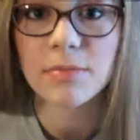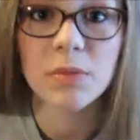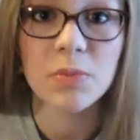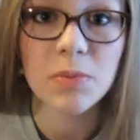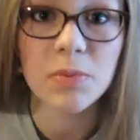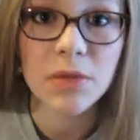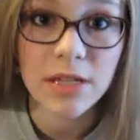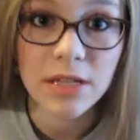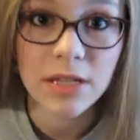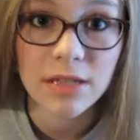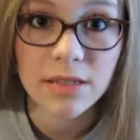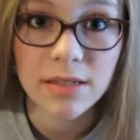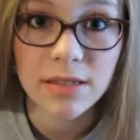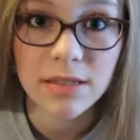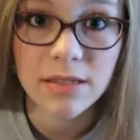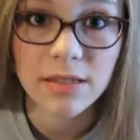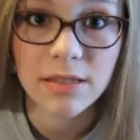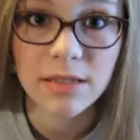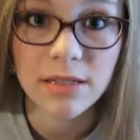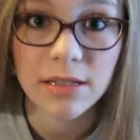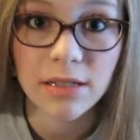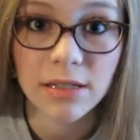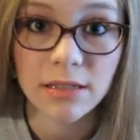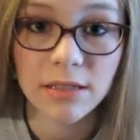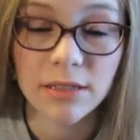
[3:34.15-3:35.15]

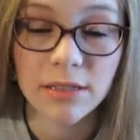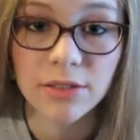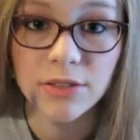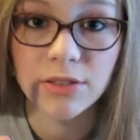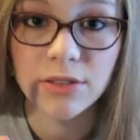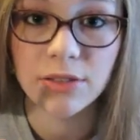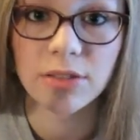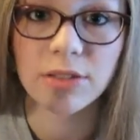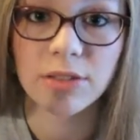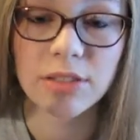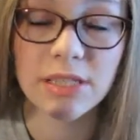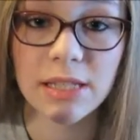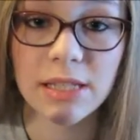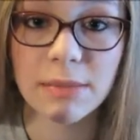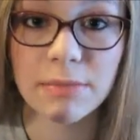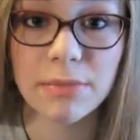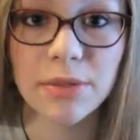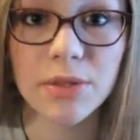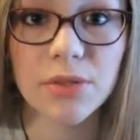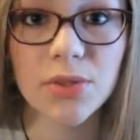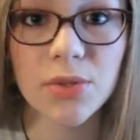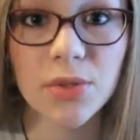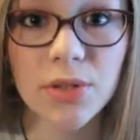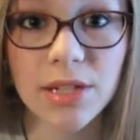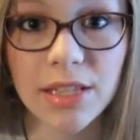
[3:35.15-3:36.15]
Speaks little
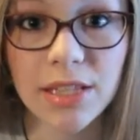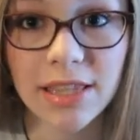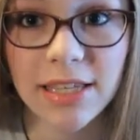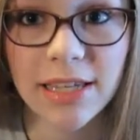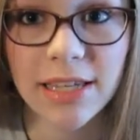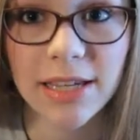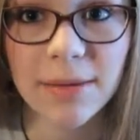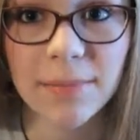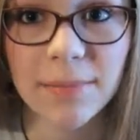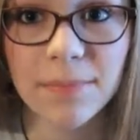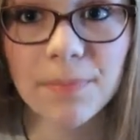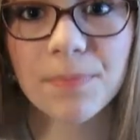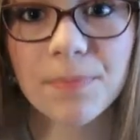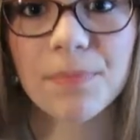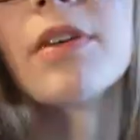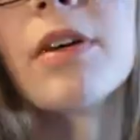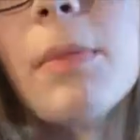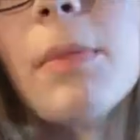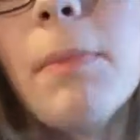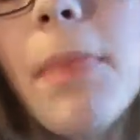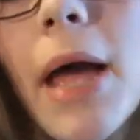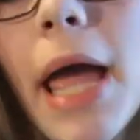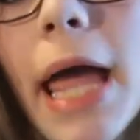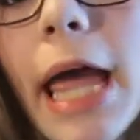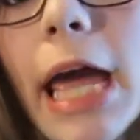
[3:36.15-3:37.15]
symbol sort of thing. I'll
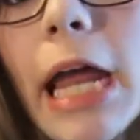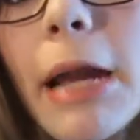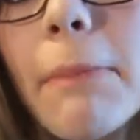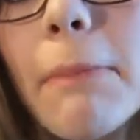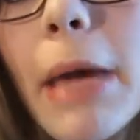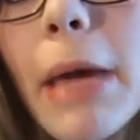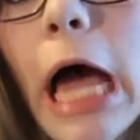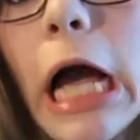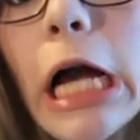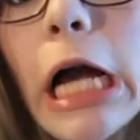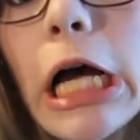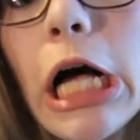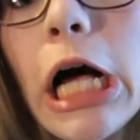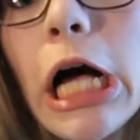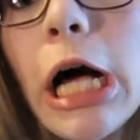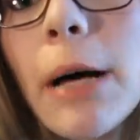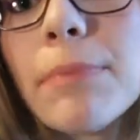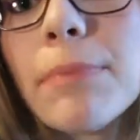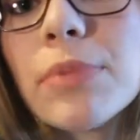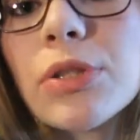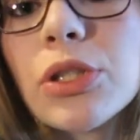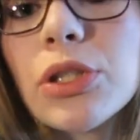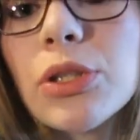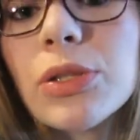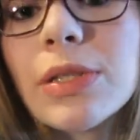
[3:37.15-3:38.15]
pan back
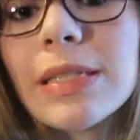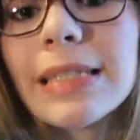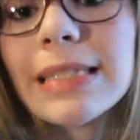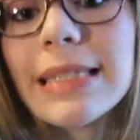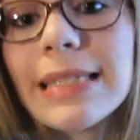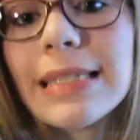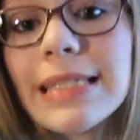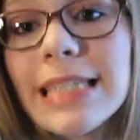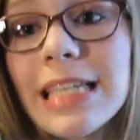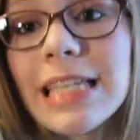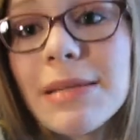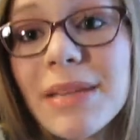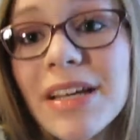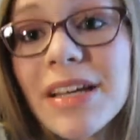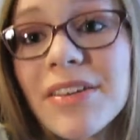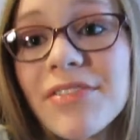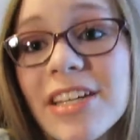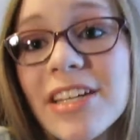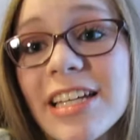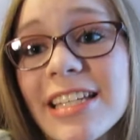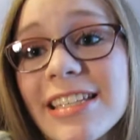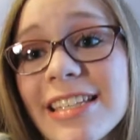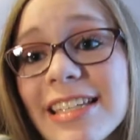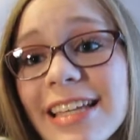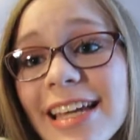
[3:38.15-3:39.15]
up so you can see my
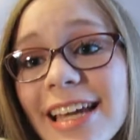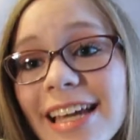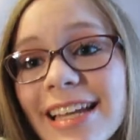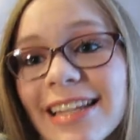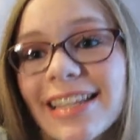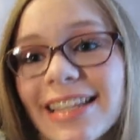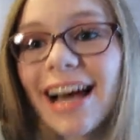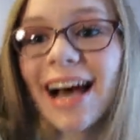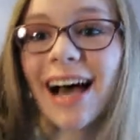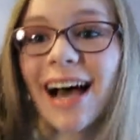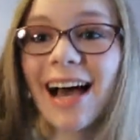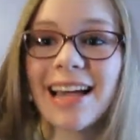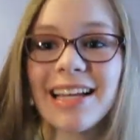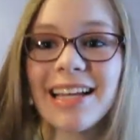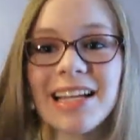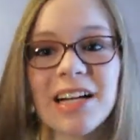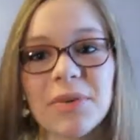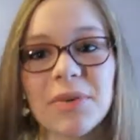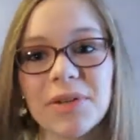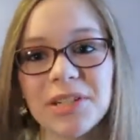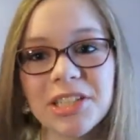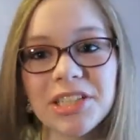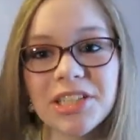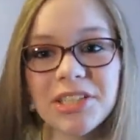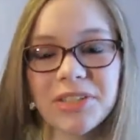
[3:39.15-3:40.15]
face again. Hi, how
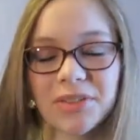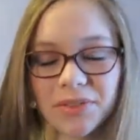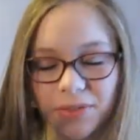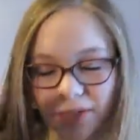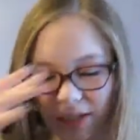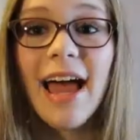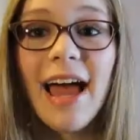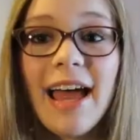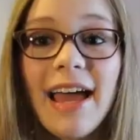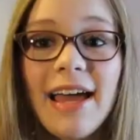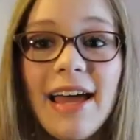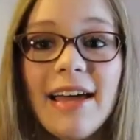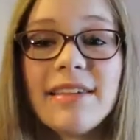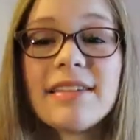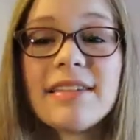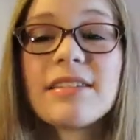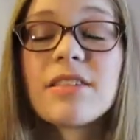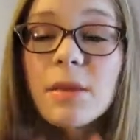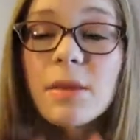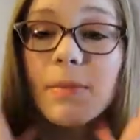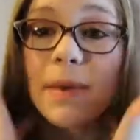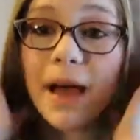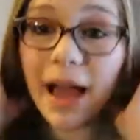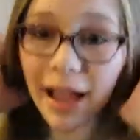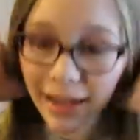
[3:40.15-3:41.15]
are you? And
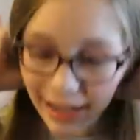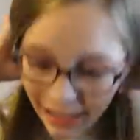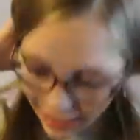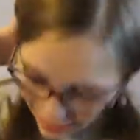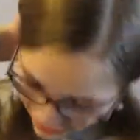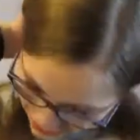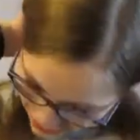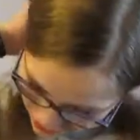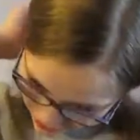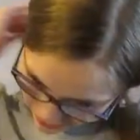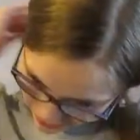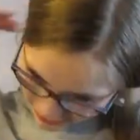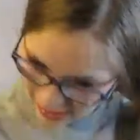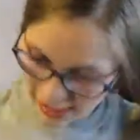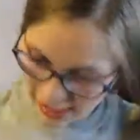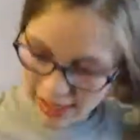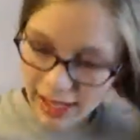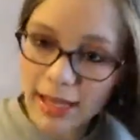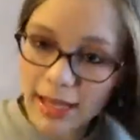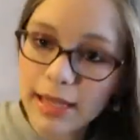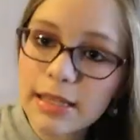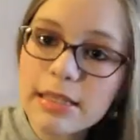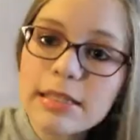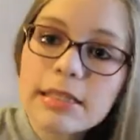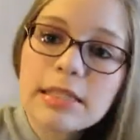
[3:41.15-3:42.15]
the back actually
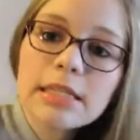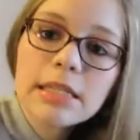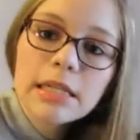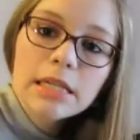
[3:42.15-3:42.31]
has